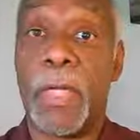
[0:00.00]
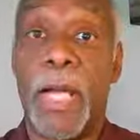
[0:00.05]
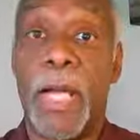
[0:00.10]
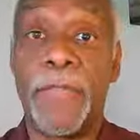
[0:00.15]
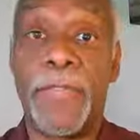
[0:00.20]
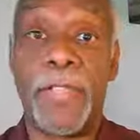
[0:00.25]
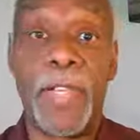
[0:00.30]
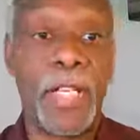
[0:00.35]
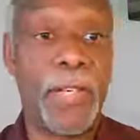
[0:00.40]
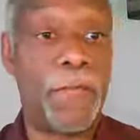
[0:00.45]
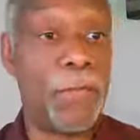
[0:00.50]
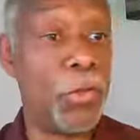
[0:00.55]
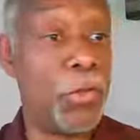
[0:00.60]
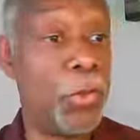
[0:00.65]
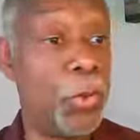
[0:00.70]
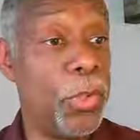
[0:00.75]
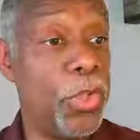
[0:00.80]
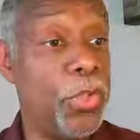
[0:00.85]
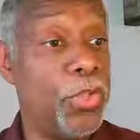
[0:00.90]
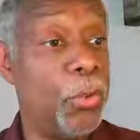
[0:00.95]
I've said, if you
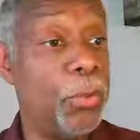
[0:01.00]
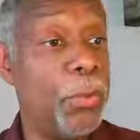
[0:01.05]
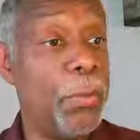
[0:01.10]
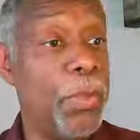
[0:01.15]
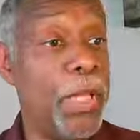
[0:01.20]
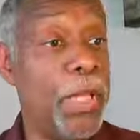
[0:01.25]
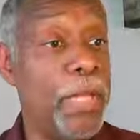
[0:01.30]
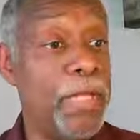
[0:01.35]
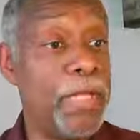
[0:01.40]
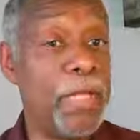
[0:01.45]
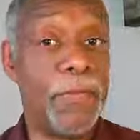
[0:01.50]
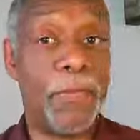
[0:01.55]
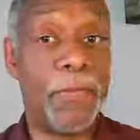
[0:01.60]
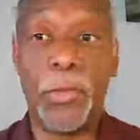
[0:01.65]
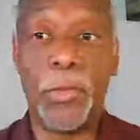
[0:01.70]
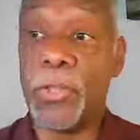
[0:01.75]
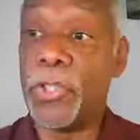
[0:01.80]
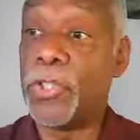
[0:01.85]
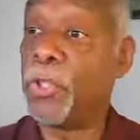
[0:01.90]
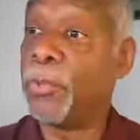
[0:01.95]
do this, you'll be blessed. If
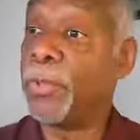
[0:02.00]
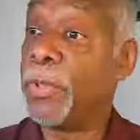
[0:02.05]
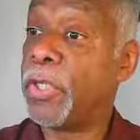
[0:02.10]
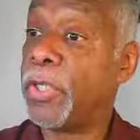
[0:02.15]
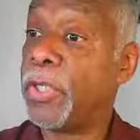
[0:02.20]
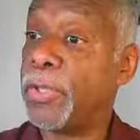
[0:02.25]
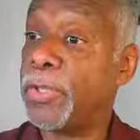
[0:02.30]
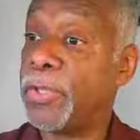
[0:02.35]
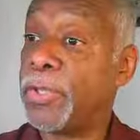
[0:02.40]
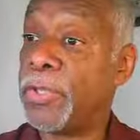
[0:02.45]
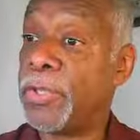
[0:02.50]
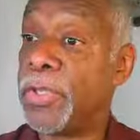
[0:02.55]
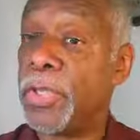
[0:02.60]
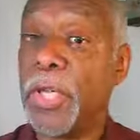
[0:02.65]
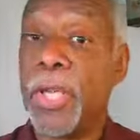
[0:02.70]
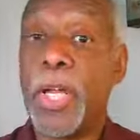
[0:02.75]
you do this, you'll be cursed.